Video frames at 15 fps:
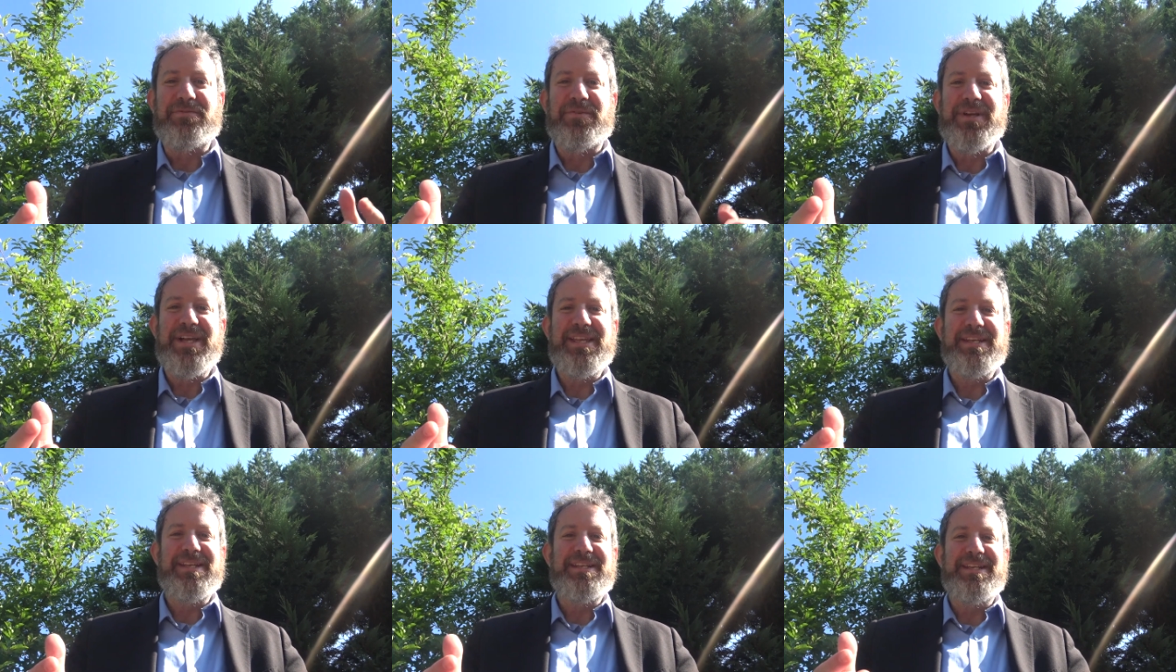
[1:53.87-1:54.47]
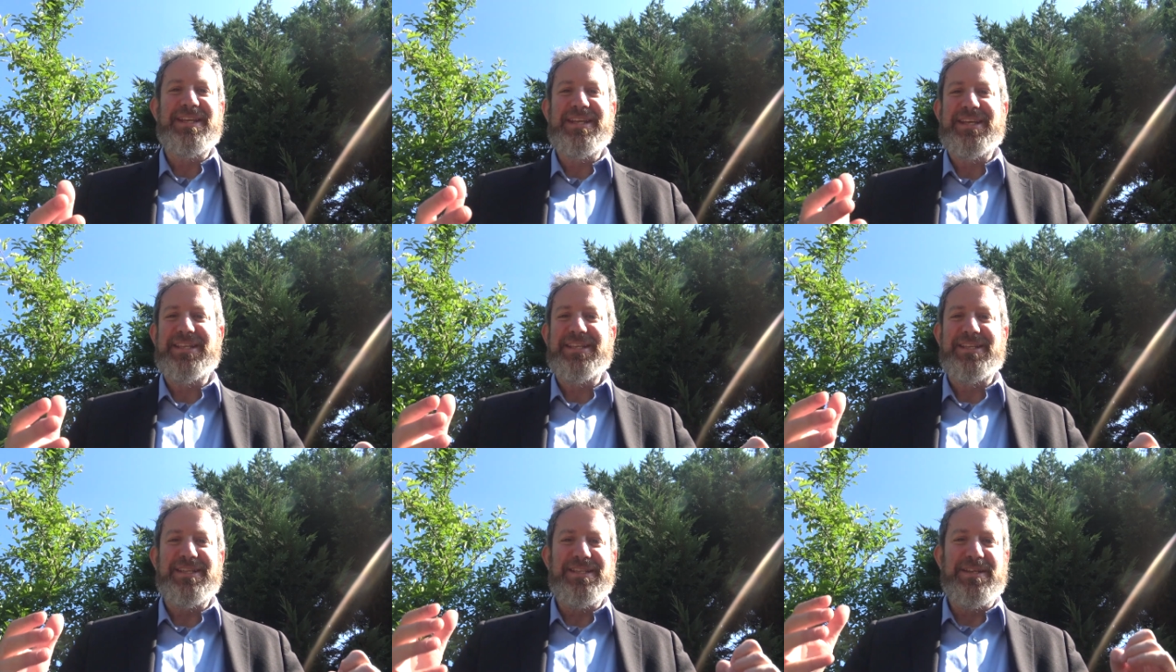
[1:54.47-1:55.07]
We're hidden
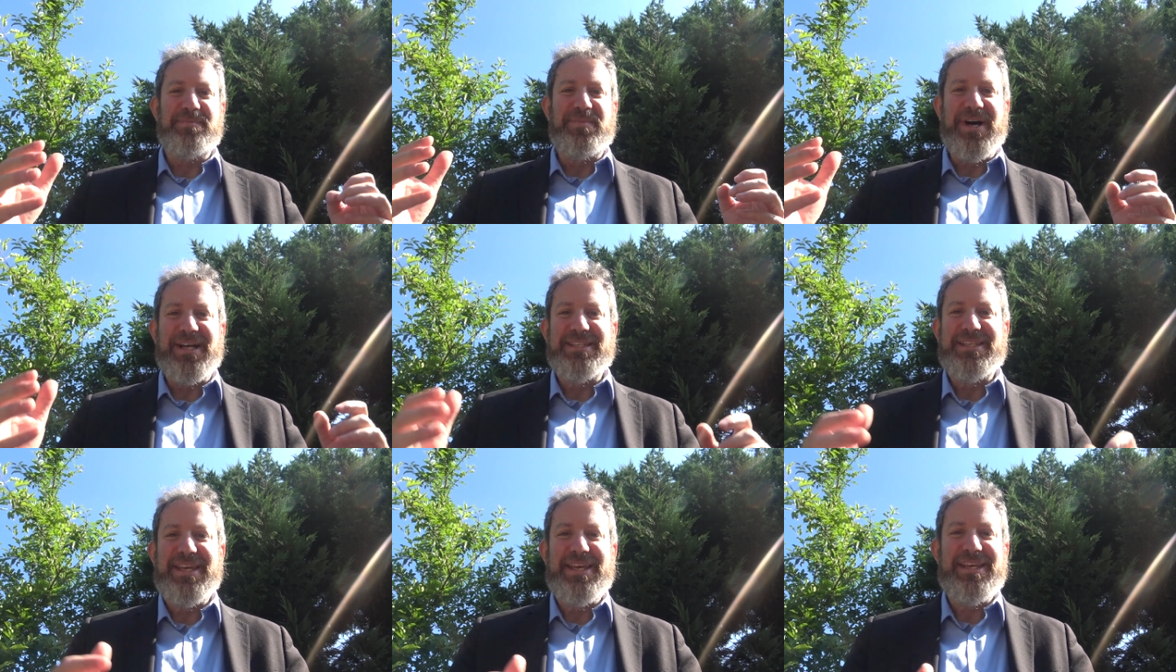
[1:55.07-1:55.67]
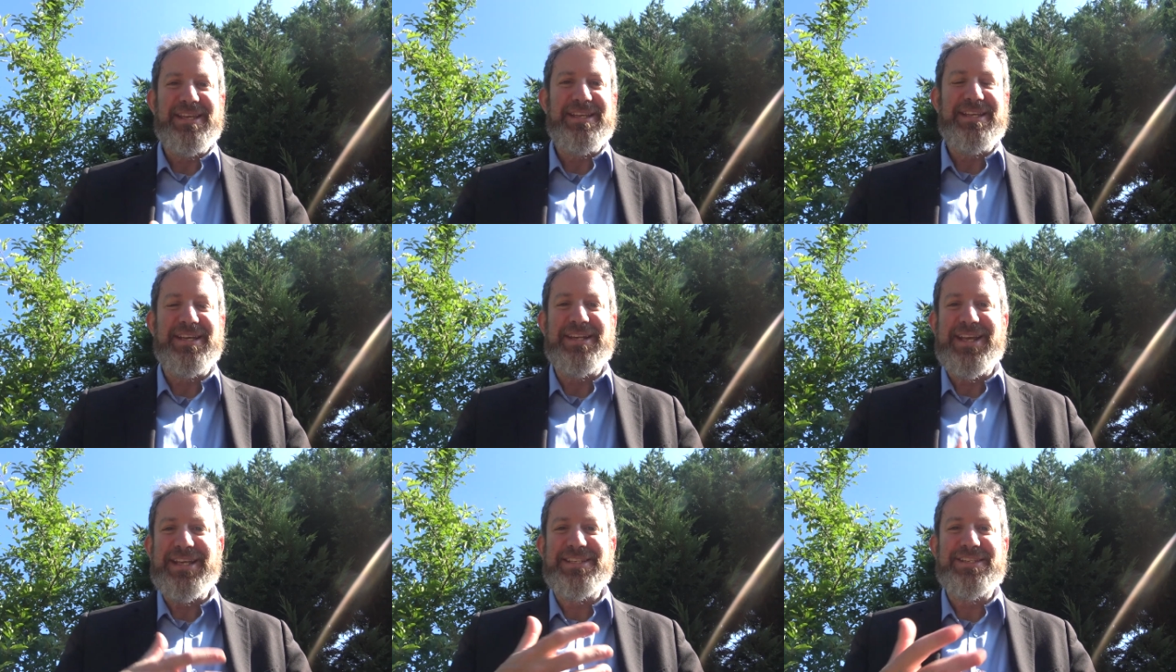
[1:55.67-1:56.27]
in the bate
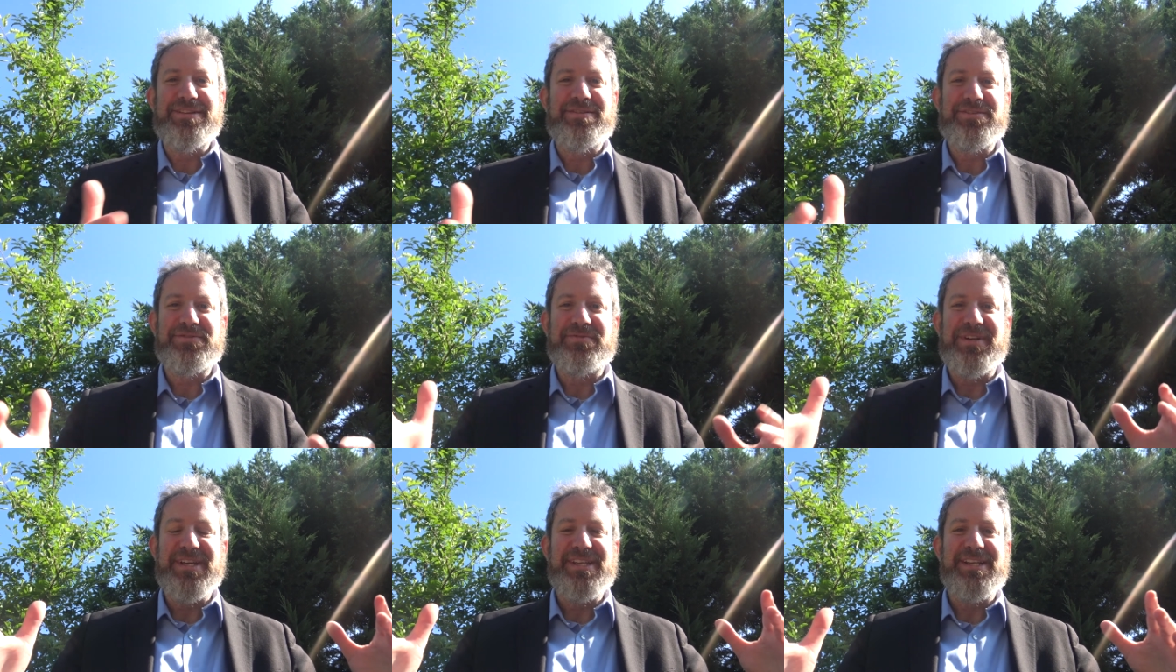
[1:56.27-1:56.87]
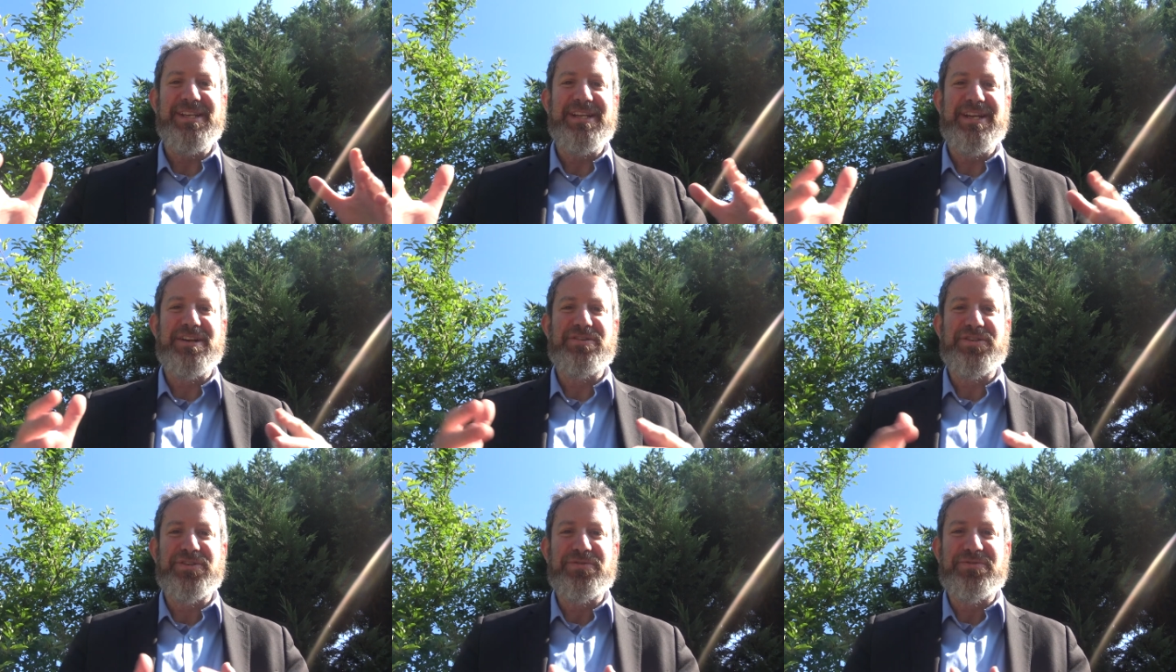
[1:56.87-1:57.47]
kinesios, we're hidden in
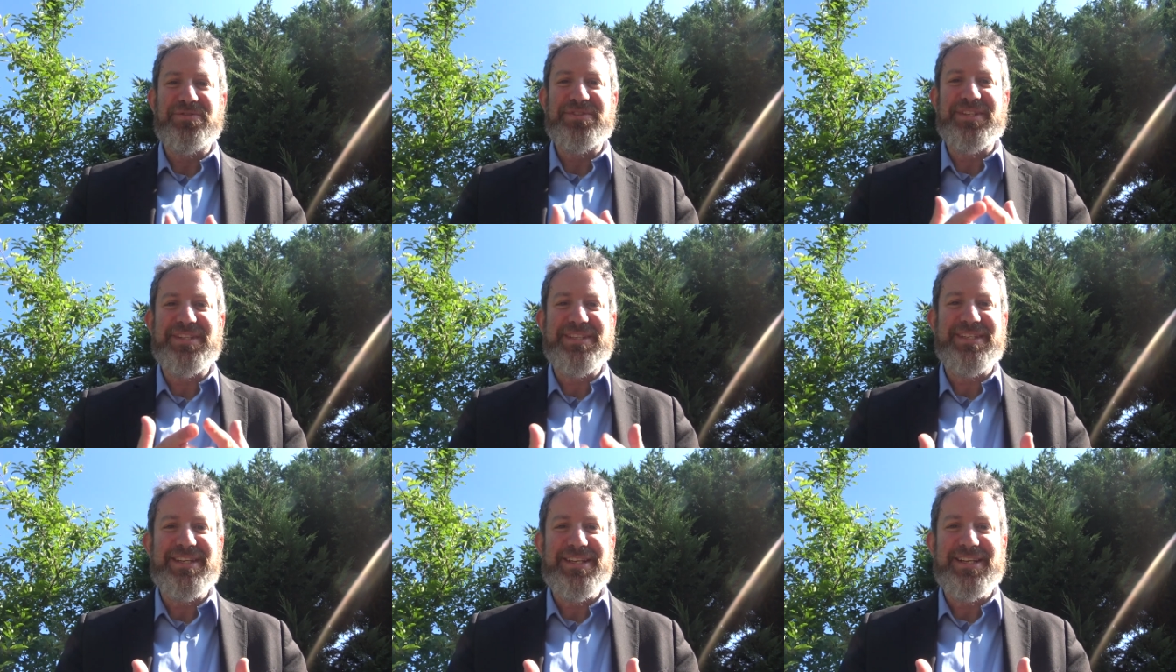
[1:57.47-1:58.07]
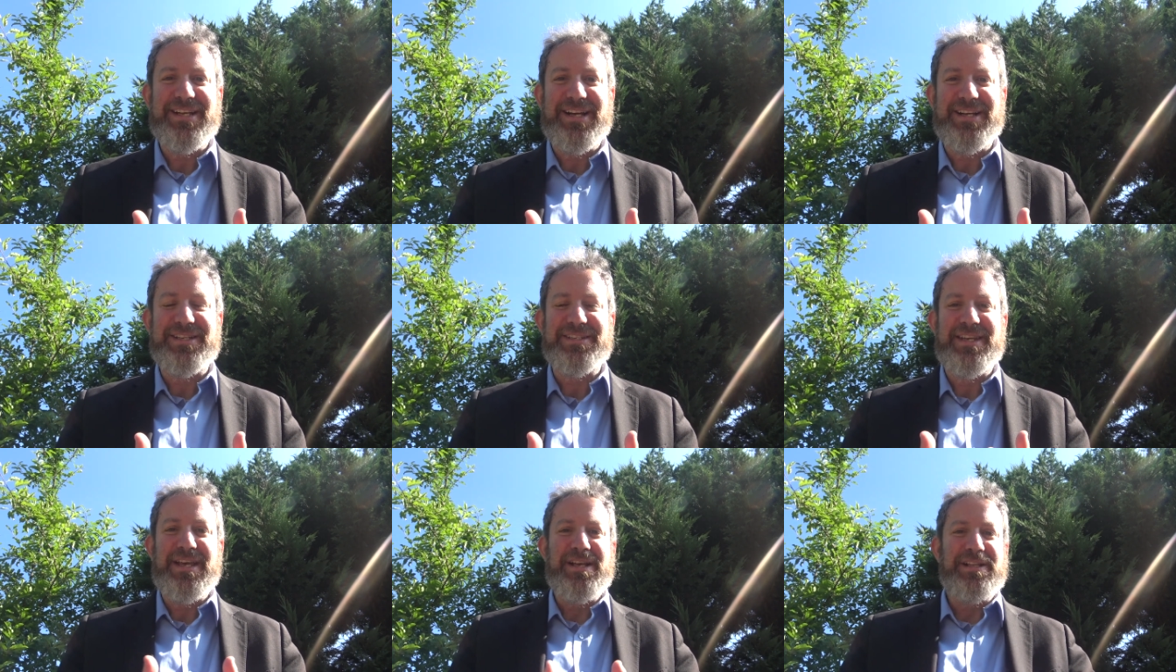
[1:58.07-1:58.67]
our shuls and
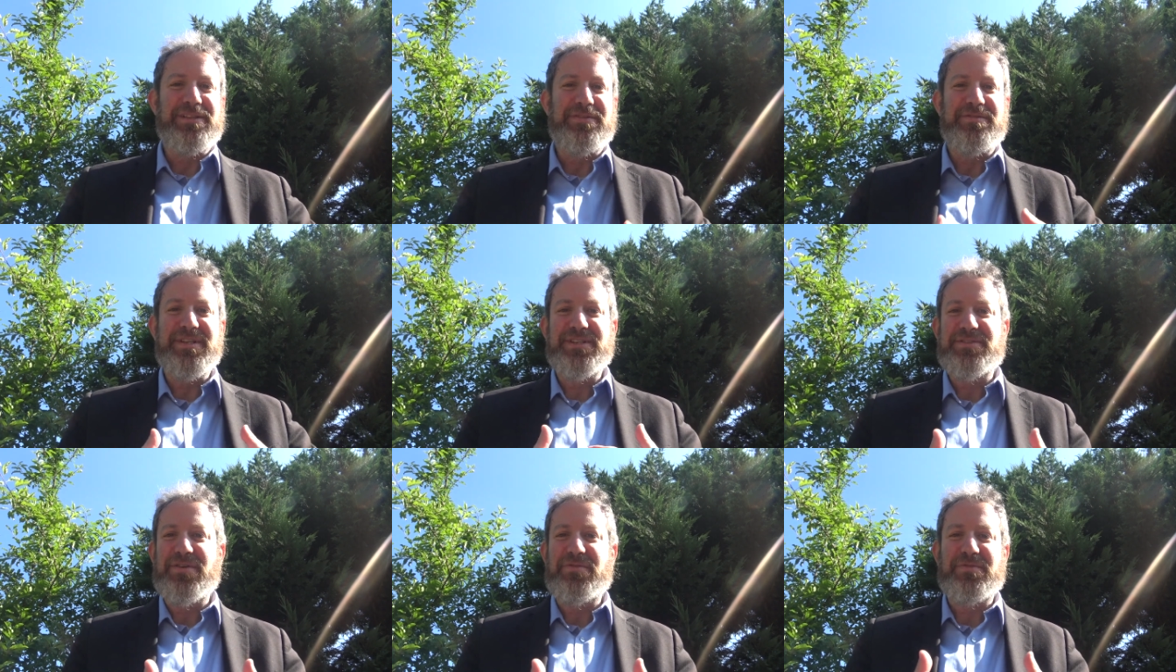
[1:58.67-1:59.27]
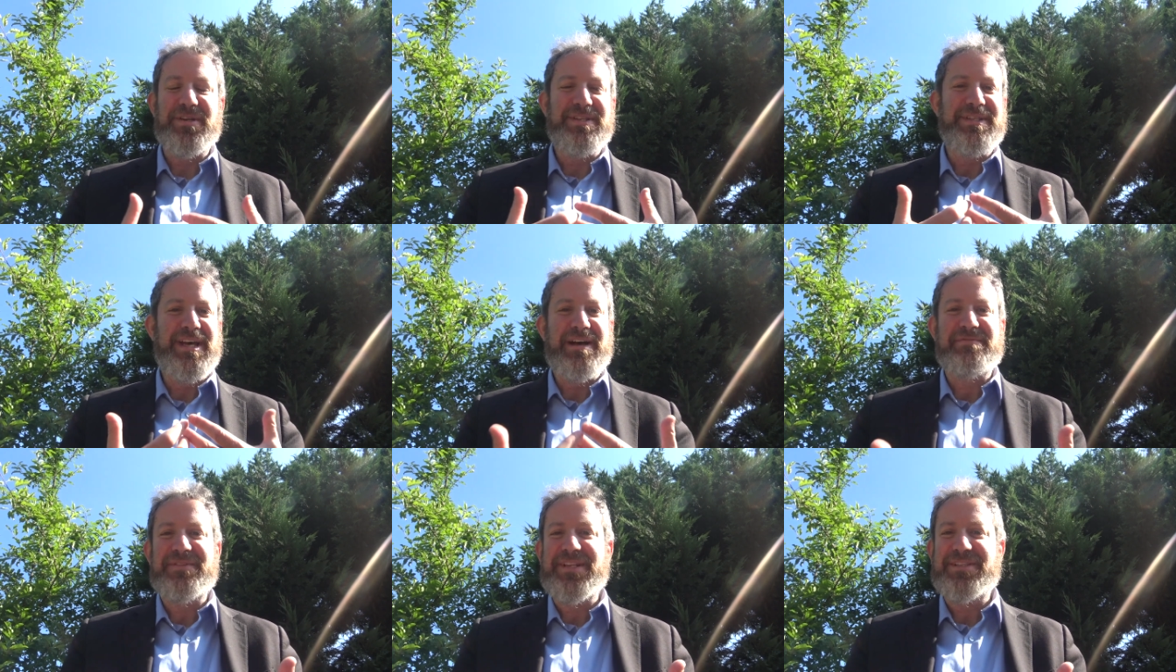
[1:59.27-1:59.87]
synagogues, learning Torah,
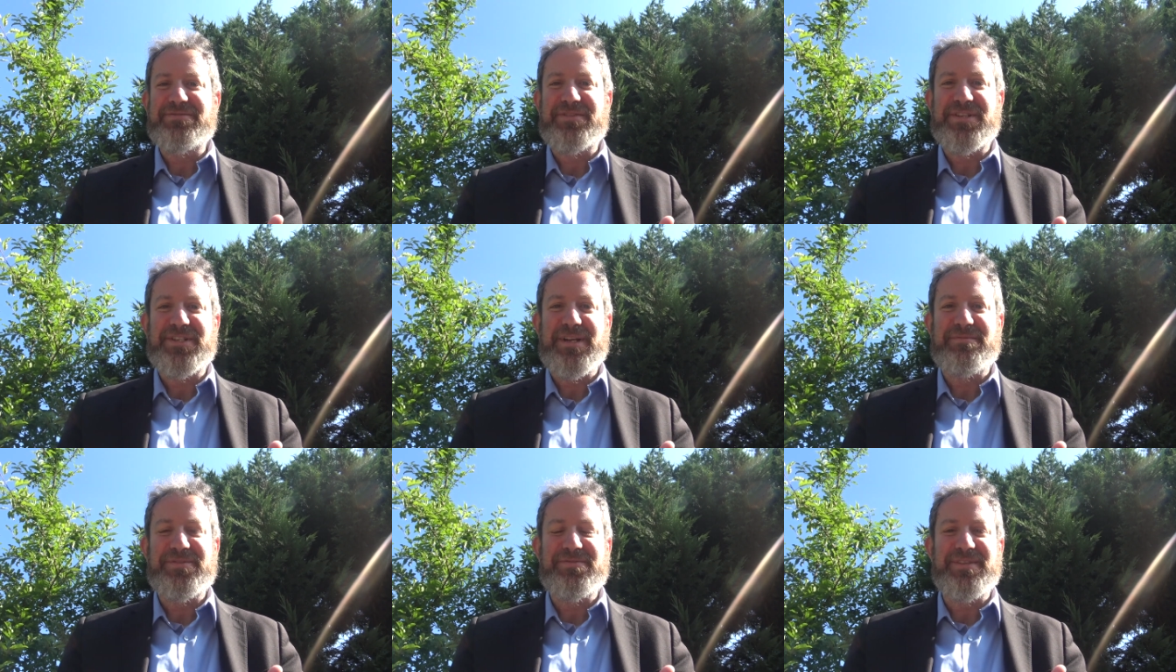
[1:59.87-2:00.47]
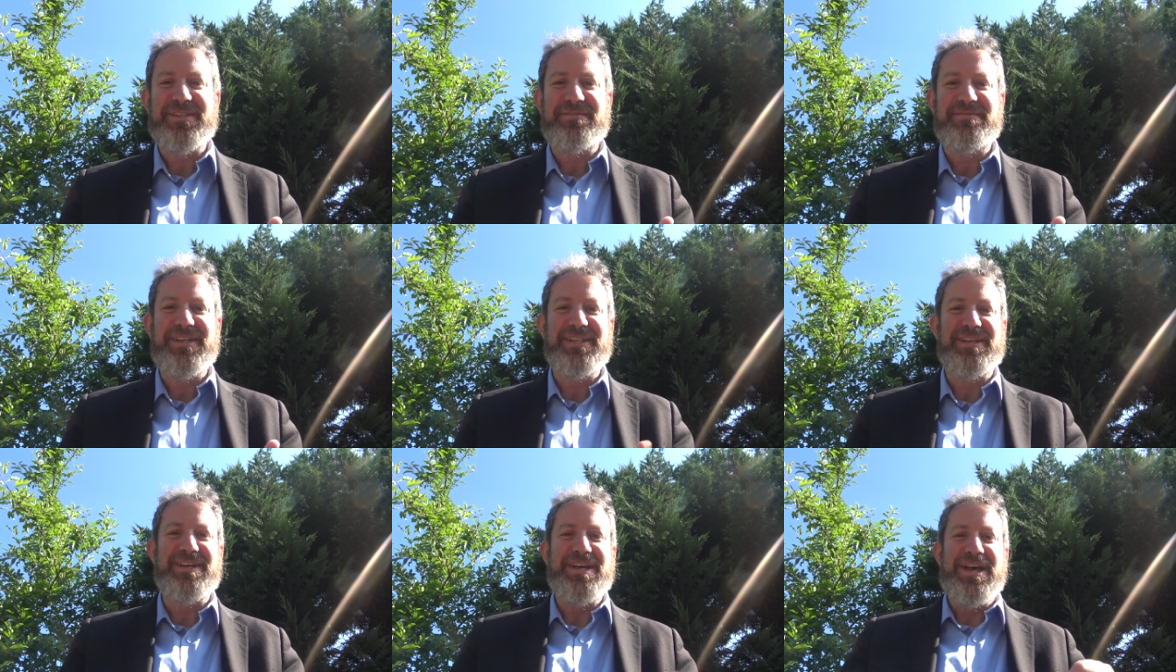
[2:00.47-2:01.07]
davening to Hashem, doing
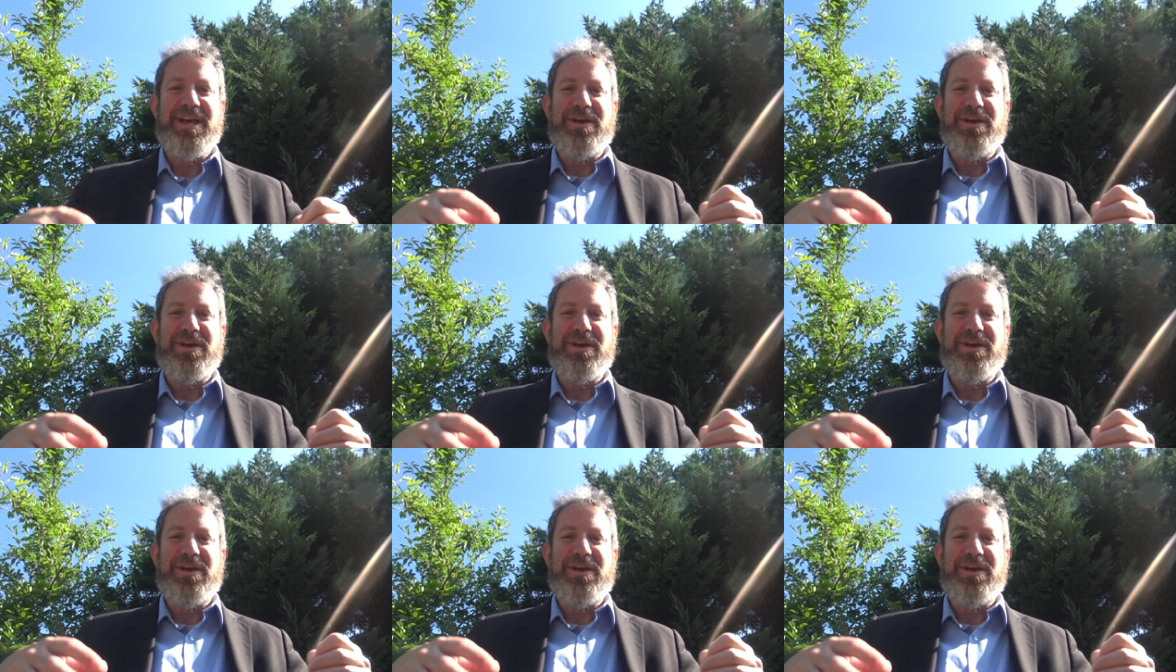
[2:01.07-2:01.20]
tefillah.